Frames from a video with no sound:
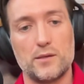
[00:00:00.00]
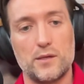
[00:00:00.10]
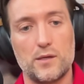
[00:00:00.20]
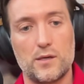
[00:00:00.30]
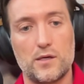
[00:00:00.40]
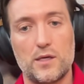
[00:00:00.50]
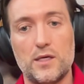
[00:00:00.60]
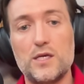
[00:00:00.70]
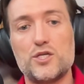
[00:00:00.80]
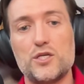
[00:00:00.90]
uh,
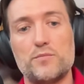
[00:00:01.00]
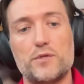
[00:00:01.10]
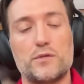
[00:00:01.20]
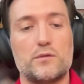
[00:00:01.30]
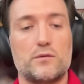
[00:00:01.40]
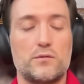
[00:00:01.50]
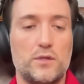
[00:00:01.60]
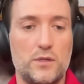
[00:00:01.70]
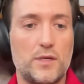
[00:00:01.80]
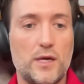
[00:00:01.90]
Egypt
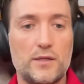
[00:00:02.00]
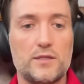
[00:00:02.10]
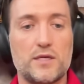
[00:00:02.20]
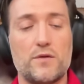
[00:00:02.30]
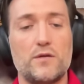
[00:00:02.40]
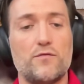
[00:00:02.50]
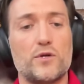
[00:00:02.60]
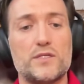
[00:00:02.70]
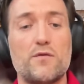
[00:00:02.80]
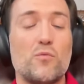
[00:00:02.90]
in
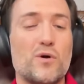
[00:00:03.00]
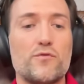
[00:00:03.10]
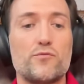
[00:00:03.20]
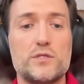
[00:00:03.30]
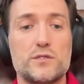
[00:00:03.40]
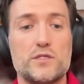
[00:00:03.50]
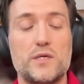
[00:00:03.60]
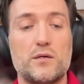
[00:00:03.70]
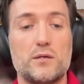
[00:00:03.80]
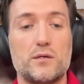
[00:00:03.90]
1947? One of the reasons is
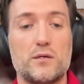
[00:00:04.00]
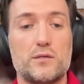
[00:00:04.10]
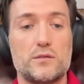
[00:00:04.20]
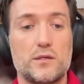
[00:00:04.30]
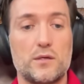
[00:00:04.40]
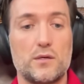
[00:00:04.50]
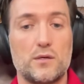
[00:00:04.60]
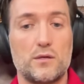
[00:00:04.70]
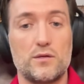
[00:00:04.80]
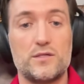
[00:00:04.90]
because
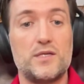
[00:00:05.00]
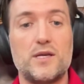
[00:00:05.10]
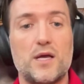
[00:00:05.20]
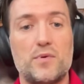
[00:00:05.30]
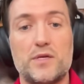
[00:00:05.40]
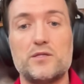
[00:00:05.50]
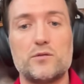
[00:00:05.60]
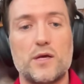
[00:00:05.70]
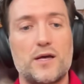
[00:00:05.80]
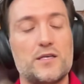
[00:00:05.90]
the Sinai
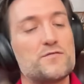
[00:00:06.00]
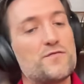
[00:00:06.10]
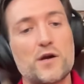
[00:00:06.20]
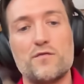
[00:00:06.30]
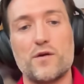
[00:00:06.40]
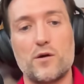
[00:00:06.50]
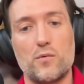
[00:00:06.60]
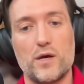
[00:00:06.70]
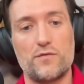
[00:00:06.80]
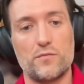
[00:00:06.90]
Peninsula is very far
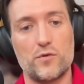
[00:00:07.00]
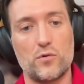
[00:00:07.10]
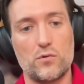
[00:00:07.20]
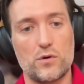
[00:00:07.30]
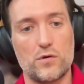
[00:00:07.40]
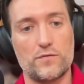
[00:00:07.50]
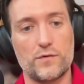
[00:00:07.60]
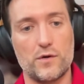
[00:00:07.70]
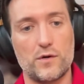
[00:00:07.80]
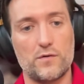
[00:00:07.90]
away from the core of,
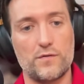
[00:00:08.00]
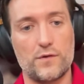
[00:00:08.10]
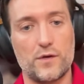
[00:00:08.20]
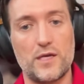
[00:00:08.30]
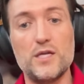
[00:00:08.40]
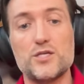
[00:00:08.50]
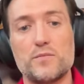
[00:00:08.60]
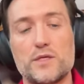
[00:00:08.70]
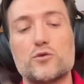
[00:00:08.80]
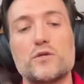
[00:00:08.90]
of uh, Egypt,
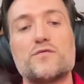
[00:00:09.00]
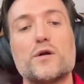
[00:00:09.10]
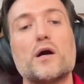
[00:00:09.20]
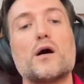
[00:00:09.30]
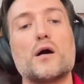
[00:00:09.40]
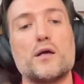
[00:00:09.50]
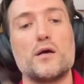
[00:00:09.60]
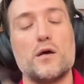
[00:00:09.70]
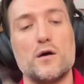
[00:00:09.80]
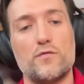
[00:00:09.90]
and so it's very hard
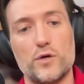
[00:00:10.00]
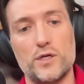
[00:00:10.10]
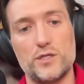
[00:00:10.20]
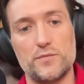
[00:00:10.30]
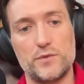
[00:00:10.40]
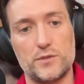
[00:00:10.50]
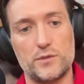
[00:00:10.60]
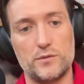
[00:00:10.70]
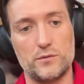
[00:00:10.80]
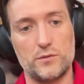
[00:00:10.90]
for Egypt
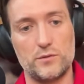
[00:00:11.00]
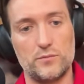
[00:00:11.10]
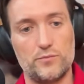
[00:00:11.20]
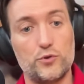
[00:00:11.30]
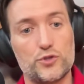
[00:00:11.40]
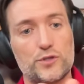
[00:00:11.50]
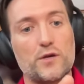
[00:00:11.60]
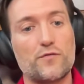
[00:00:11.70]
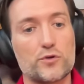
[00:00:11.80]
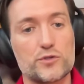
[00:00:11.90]
to, to push their
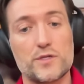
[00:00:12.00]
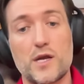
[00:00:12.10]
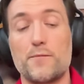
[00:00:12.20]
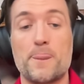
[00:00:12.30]
forces there.